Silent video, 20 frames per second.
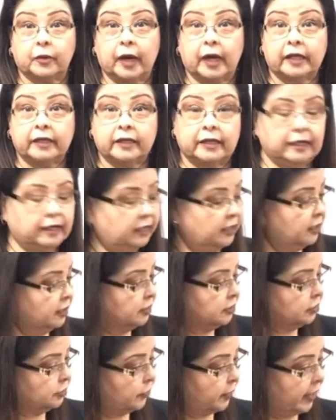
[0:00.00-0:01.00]
in one,
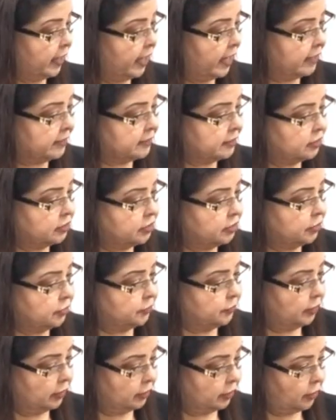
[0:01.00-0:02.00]
so I had to
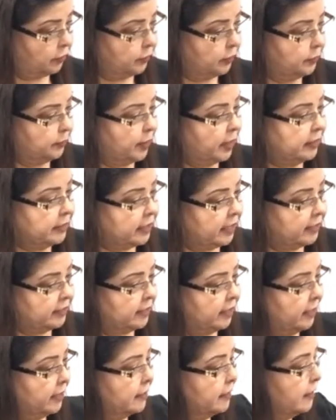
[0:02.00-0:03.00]
do the lower one and
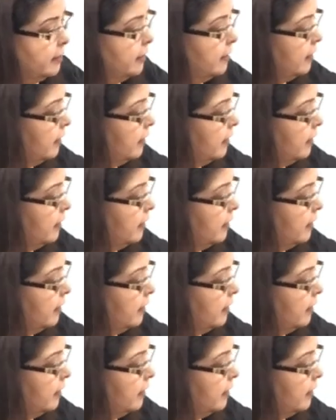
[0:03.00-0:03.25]
then